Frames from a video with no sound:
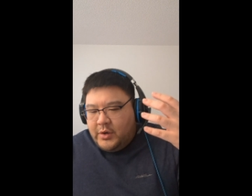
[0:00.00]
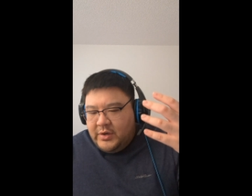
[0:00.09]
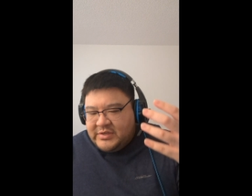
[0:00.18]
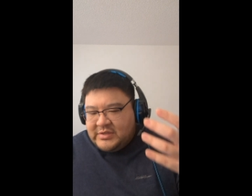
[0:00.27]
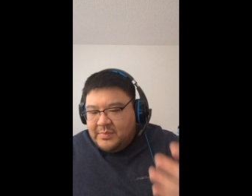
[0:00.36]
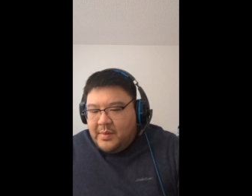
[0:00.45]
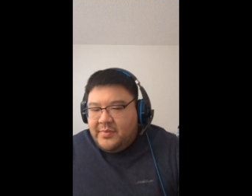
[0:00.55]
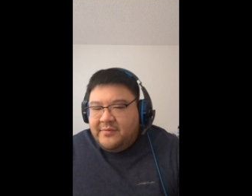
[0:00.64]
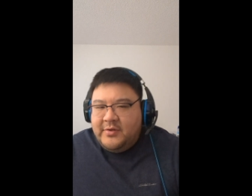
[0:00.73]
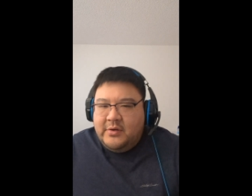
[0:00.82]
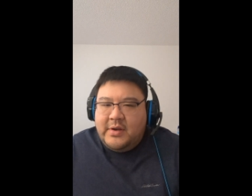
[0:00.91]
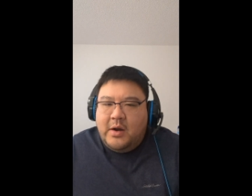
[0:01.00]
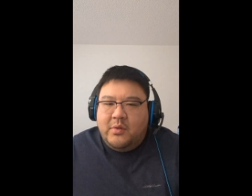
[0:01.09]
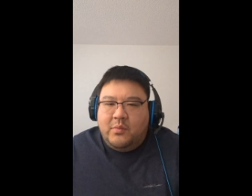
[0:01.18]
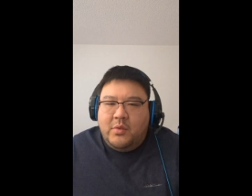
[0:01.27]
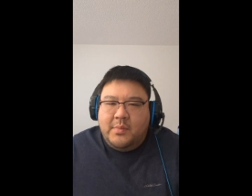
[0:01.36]
going to sum up the video
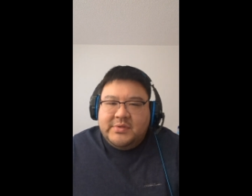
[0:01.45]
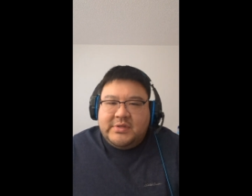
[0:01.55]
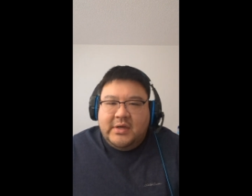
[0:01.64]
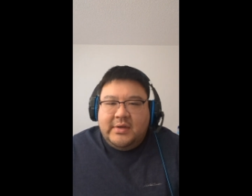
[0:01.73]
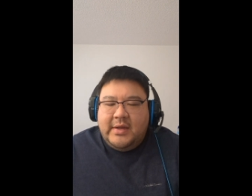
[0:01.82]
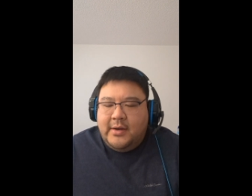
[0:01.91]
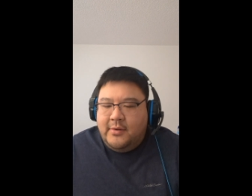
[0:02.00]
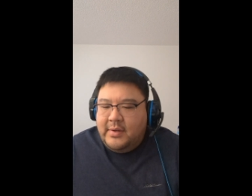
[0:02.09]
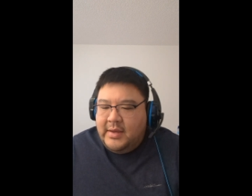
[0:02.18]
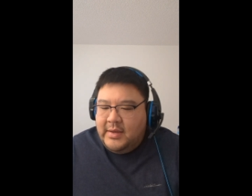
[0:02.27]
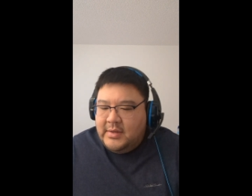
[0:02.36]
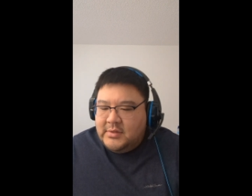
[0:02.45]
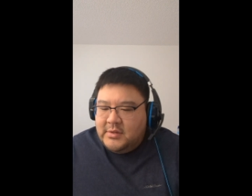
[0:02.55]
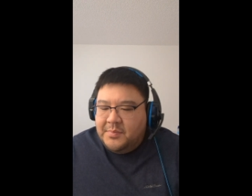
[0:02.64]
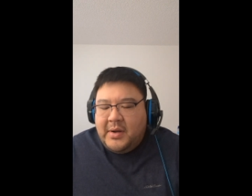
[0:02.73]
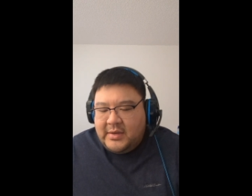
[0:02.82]
now. We're almost done now,
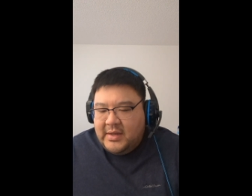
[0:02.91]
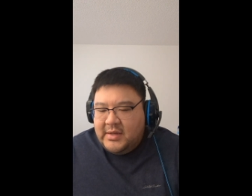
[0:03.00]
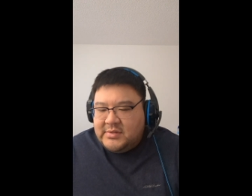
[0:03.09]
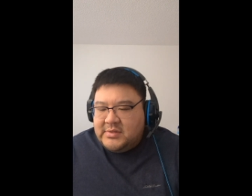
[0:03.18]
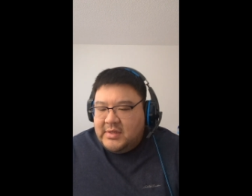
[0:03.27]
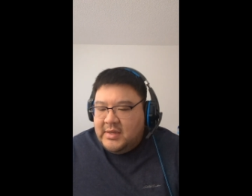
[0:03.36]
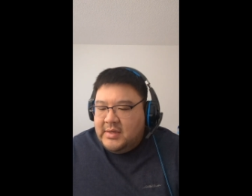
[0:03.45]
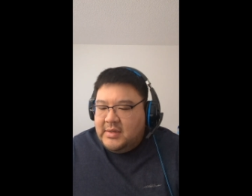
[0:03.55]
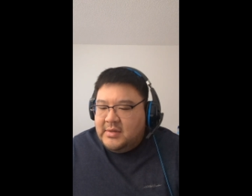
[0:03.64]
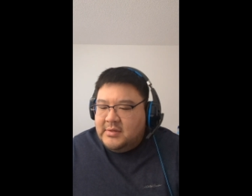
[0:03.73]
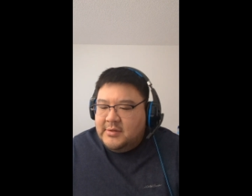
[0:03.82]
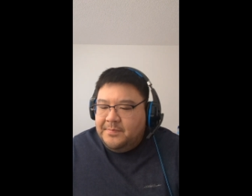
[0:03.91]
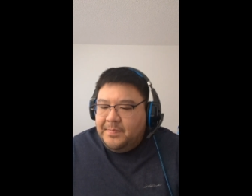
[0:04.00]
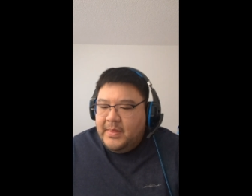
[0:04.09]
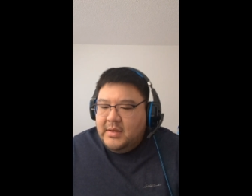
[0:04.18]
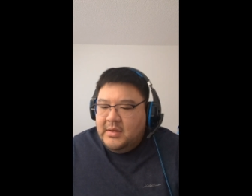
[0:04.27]
and the podcast, and
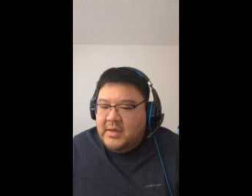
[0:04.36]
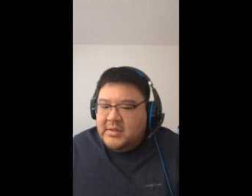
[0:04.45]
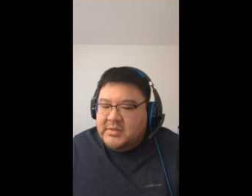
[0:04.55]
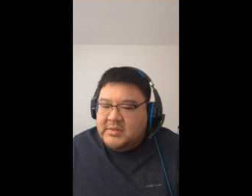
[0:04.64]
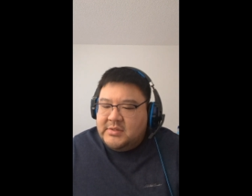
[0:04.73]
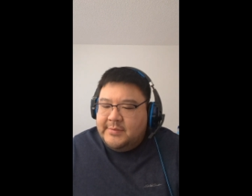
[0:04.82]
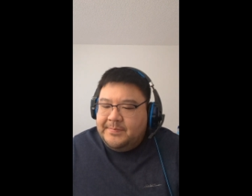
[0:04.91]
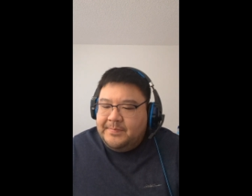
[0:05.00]
it's